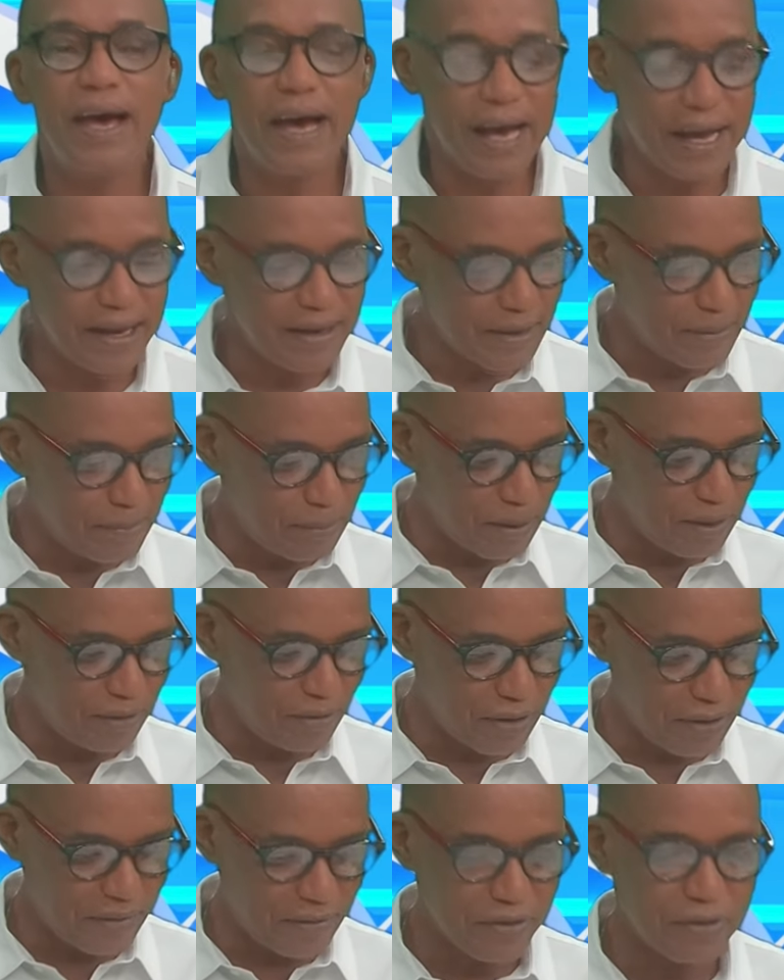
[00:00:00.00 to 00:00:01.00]
And please
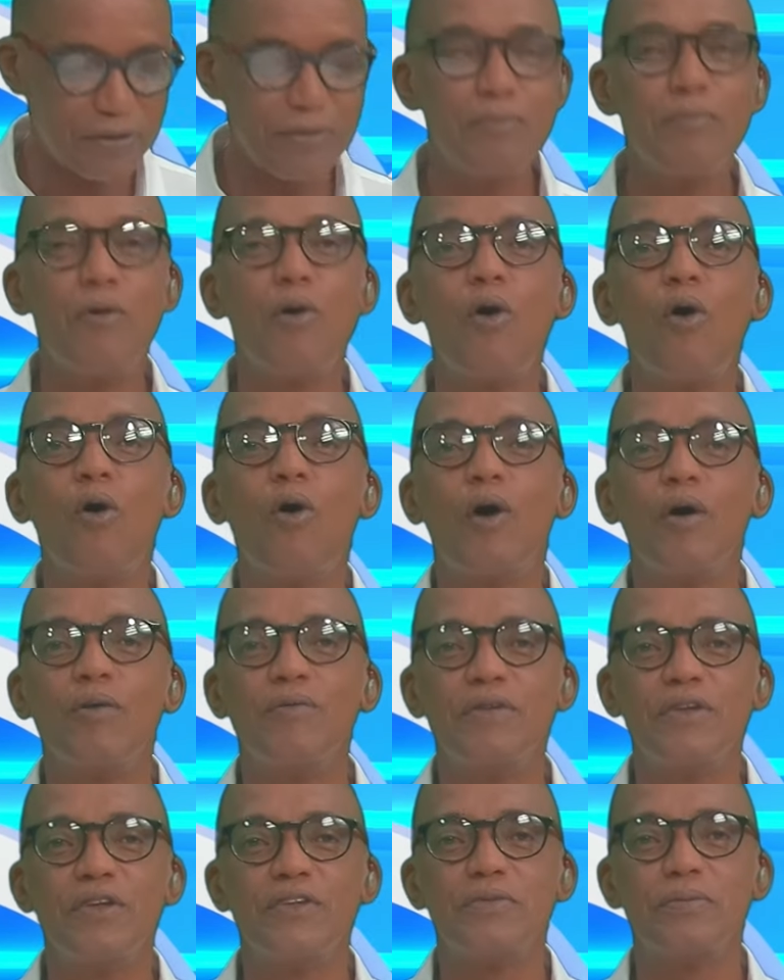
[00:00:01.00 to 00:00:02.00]
give us more
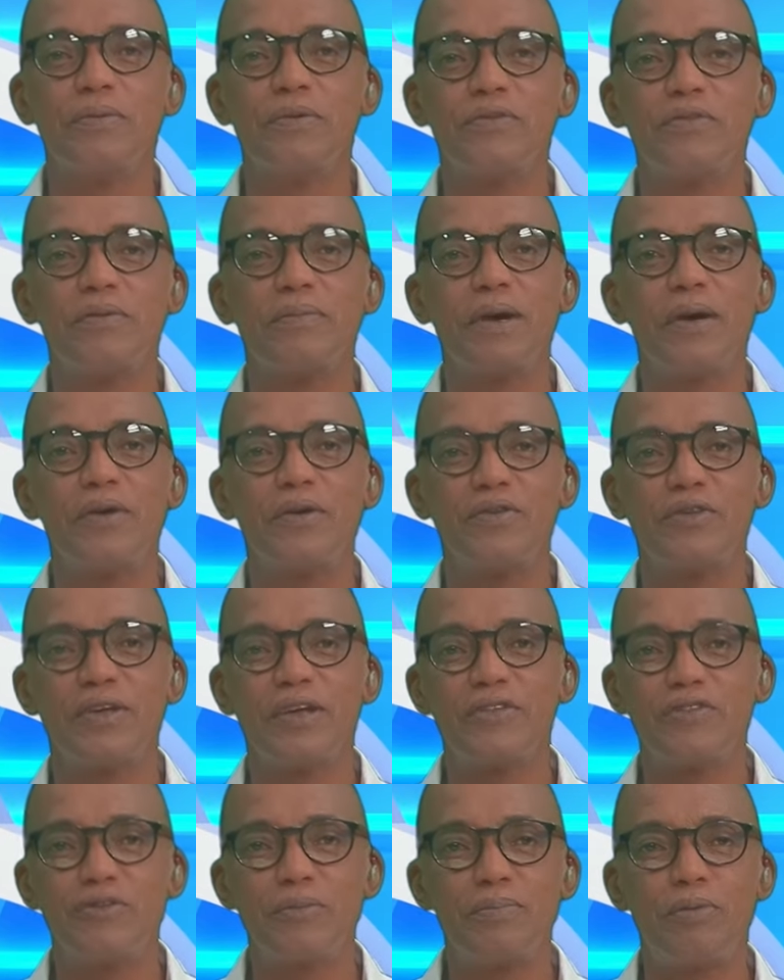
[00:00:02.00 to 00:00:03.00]
confidence, Mr. Burrows,
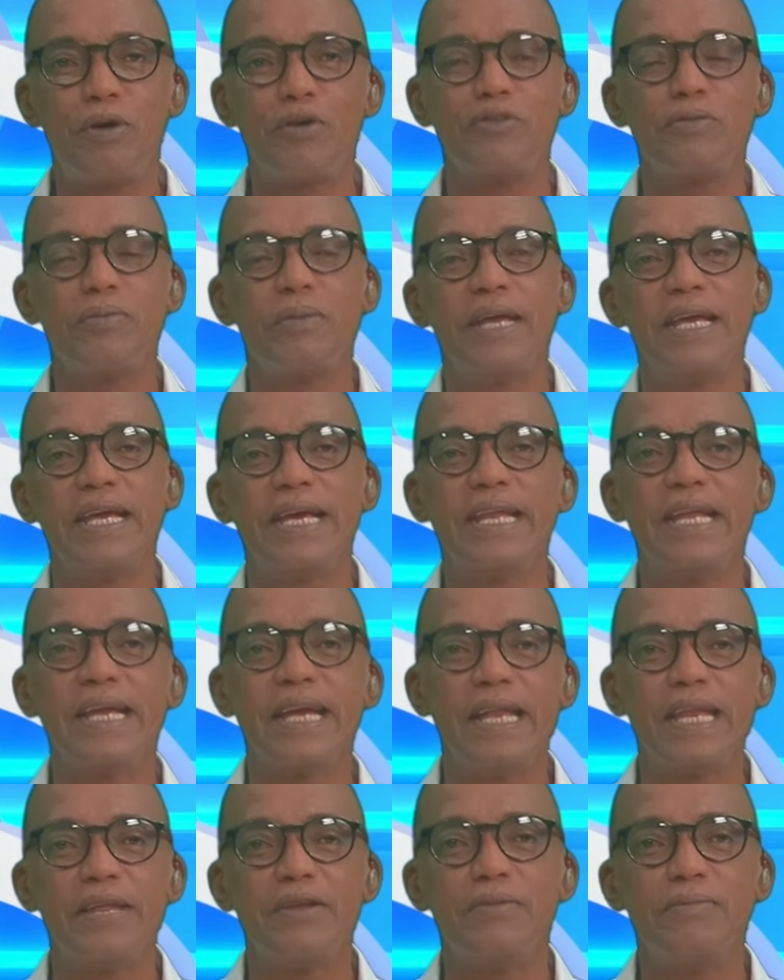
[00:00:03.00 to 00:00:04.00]
as to possibly getting
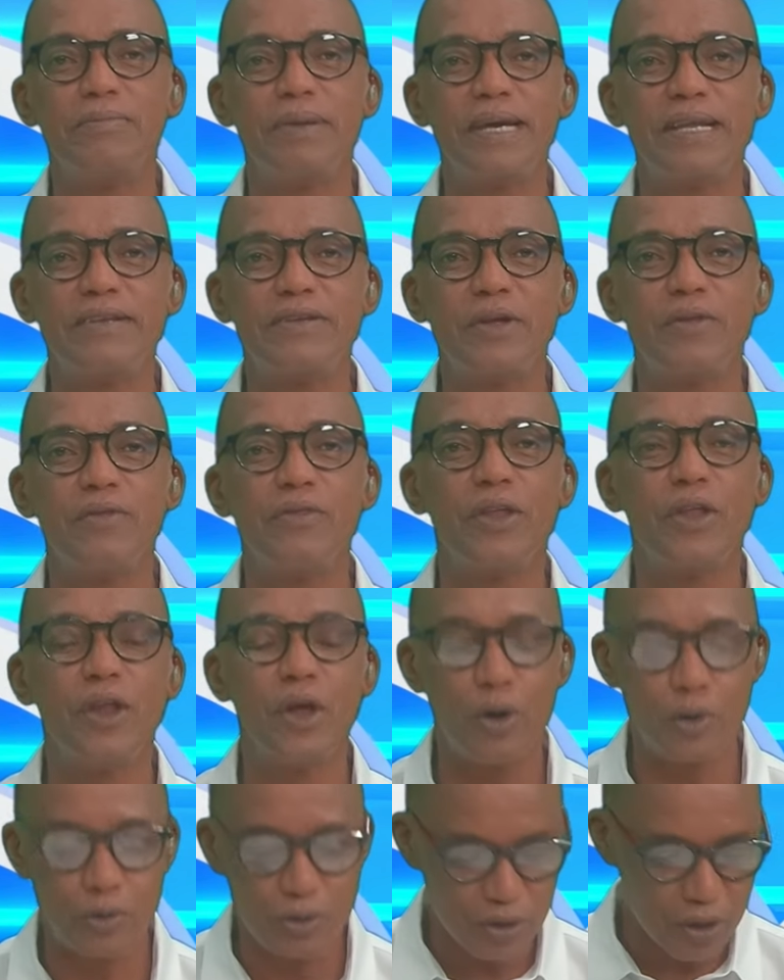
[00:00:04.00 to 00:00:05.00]
a little better on the
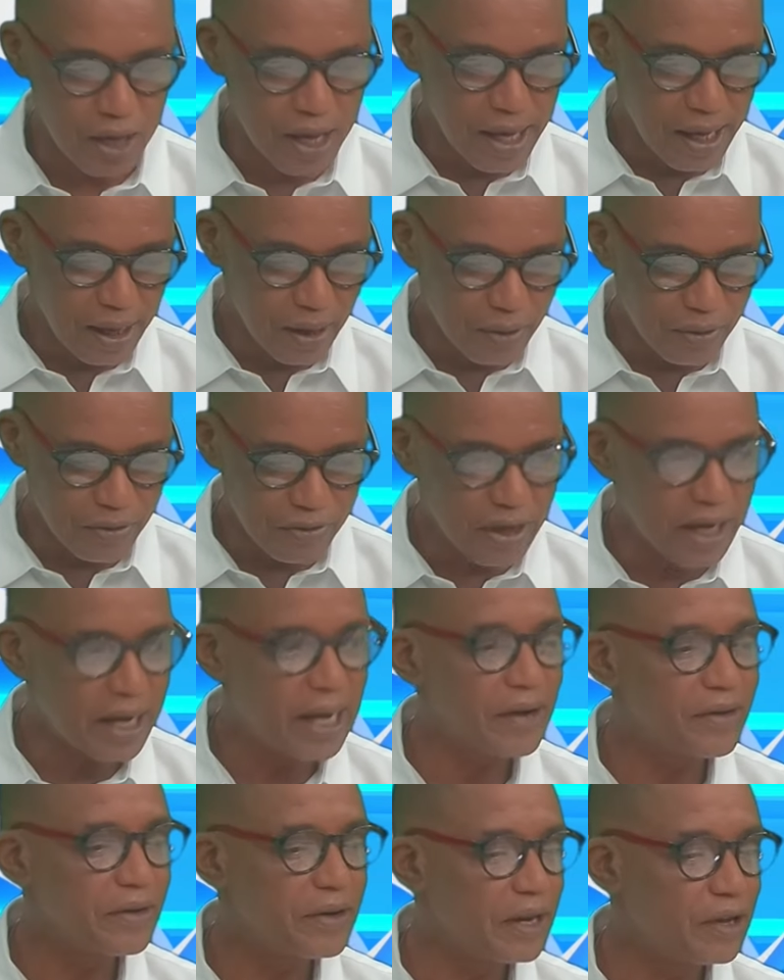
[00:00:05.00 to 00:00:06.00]
nose because they're
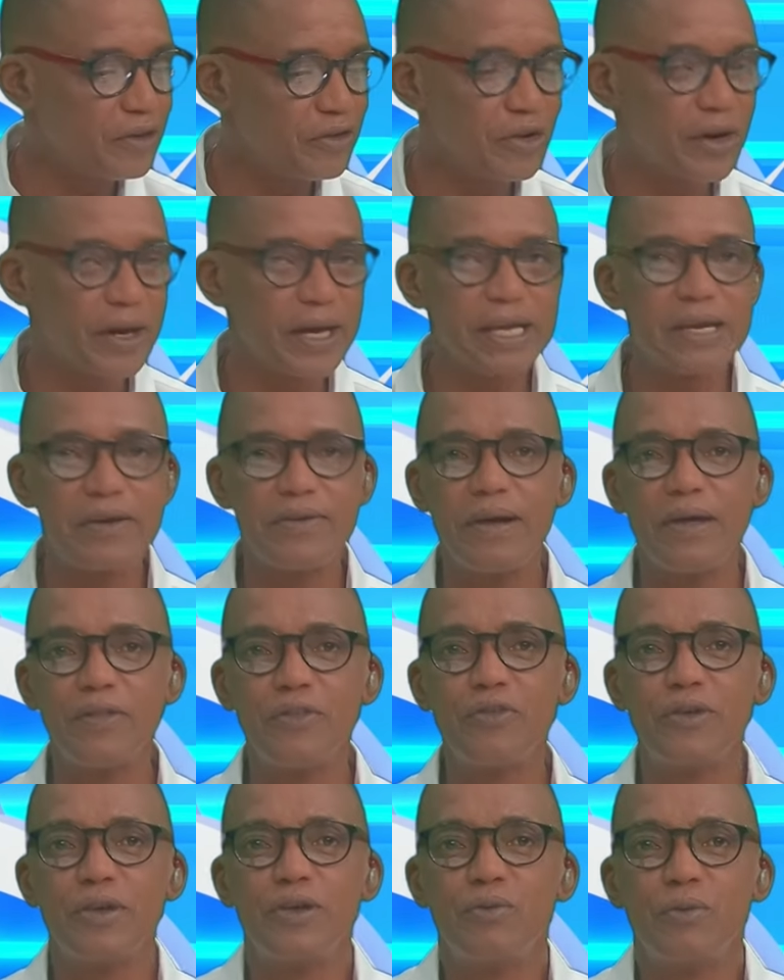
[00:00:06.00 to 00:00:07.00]
currently showing at around
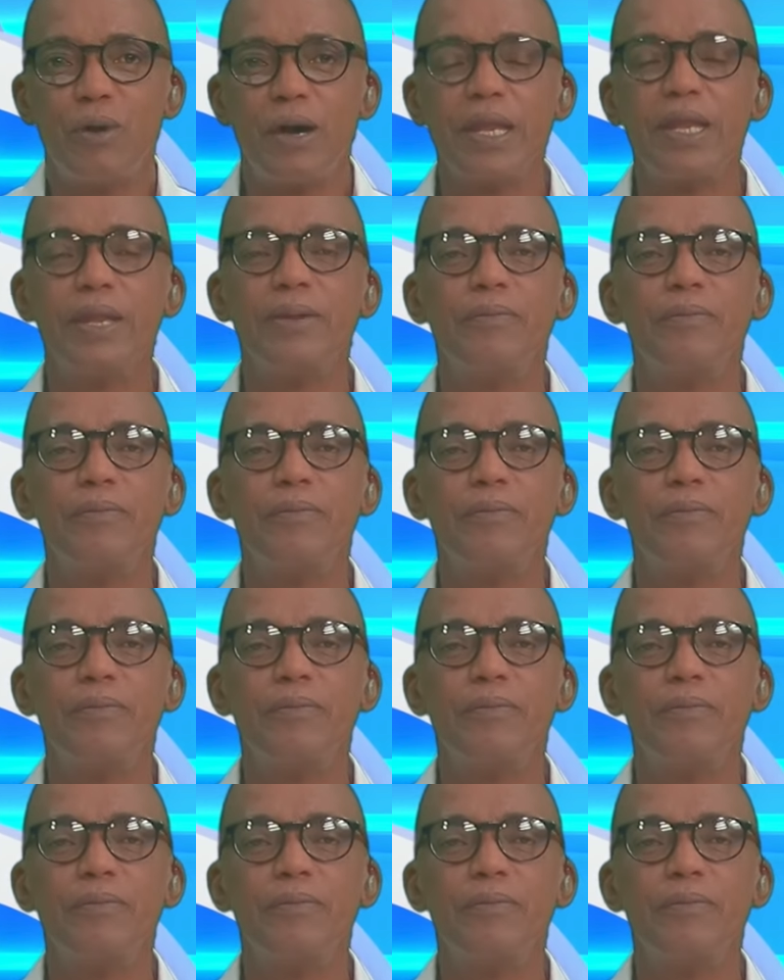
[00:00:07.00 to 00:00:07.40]
three to one.